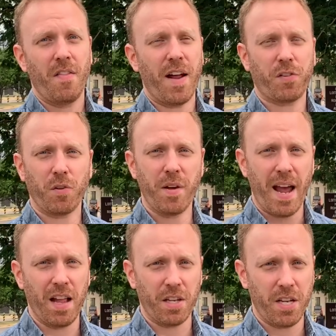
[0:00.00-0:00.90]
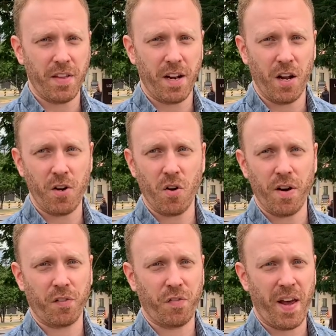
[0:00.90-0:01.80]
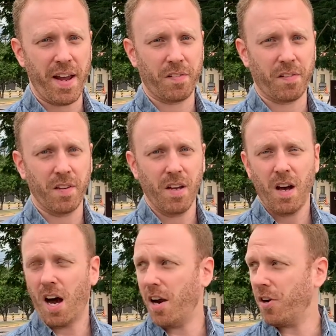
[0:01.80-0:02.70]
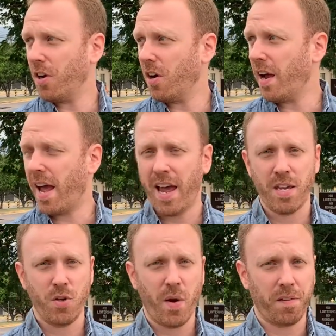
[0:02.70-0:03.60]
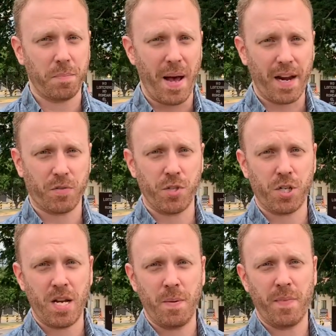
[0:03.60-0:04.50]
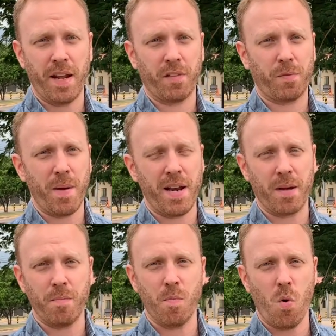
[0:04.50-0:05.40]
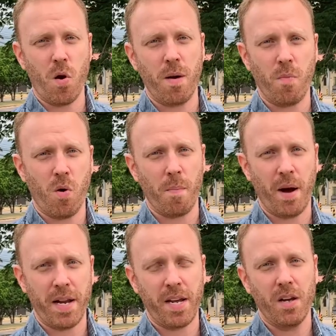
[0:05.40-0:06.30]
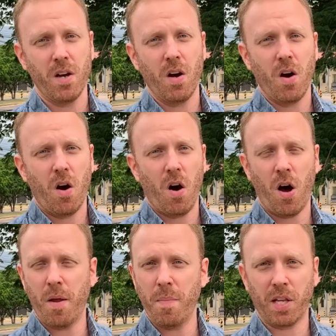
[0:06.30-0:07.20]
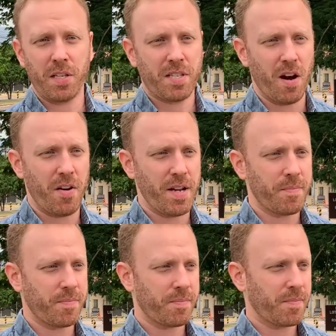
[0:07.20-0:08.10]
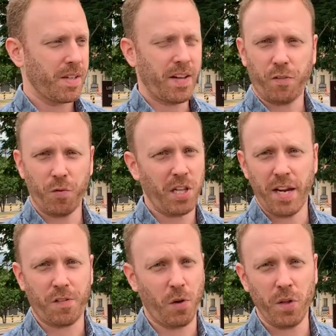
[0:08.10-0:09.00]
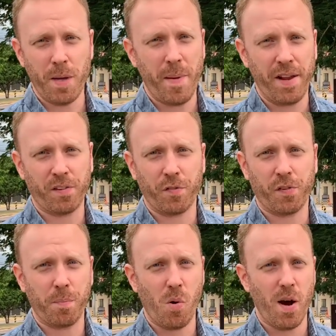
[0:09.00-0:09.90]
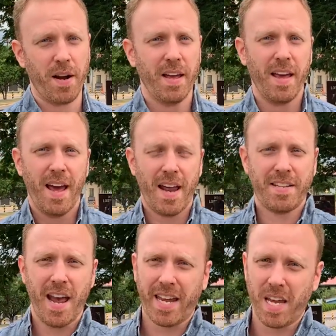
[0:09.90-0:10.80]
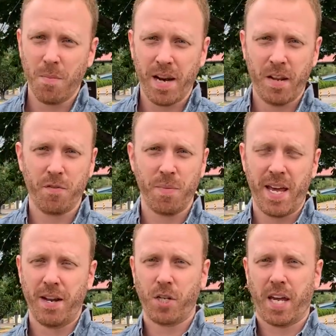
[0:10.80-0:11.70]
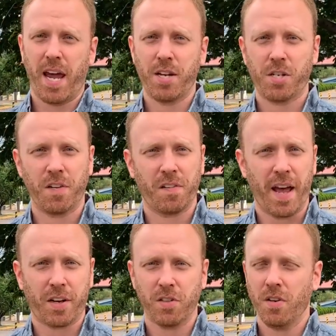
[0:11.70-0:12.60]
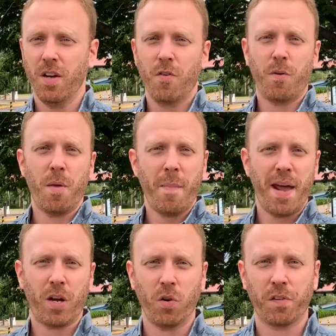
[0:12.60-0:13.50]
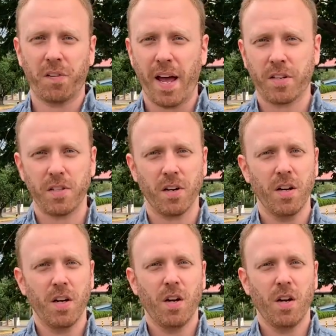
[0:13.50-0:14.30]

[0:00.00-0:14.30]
That's the reality that Hondurans face under a U S-backed regime that is spending more and more money on a military that's really its only base of support, and taking money from the education sector, from the medical sector,